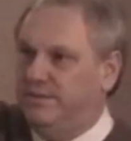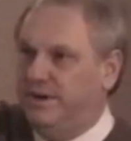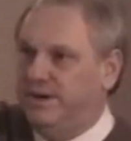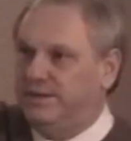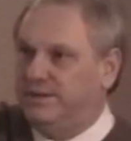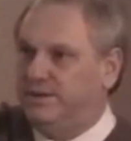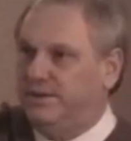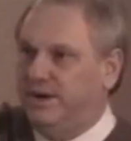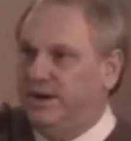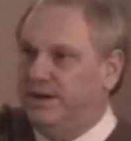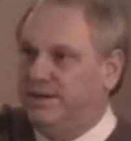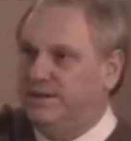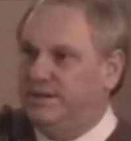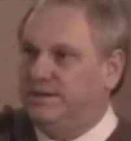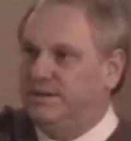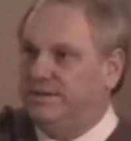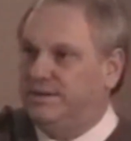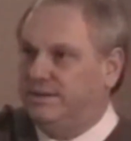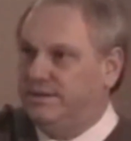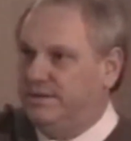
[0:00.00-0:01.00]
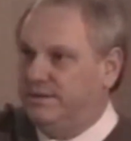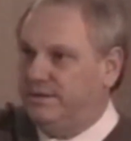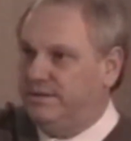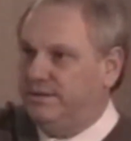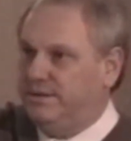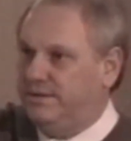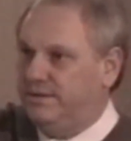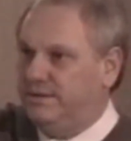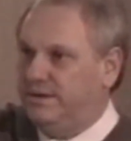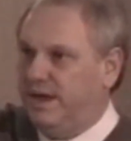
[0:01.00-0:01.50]
restaurants,
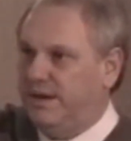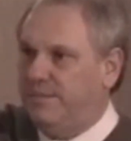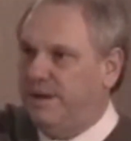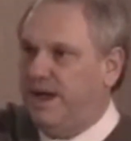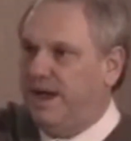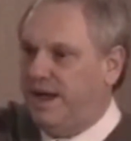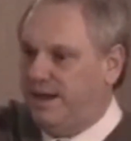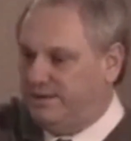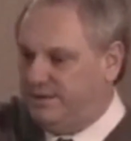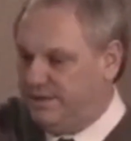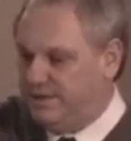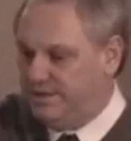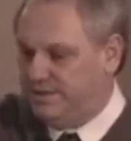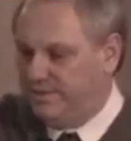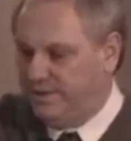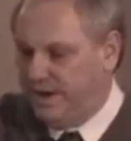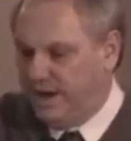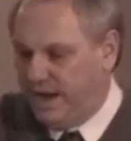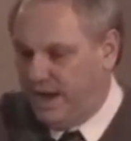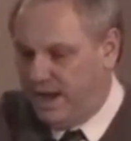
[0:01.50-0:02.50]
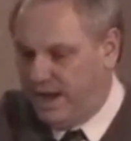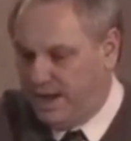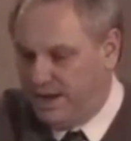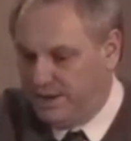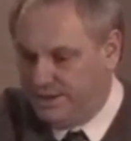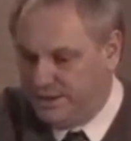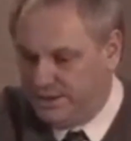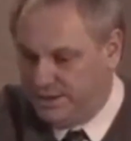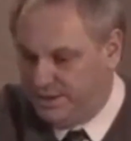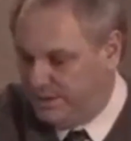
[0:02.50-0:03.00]
I buy houses for
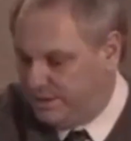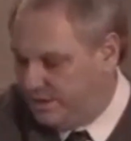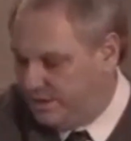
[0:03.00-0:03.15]
cash.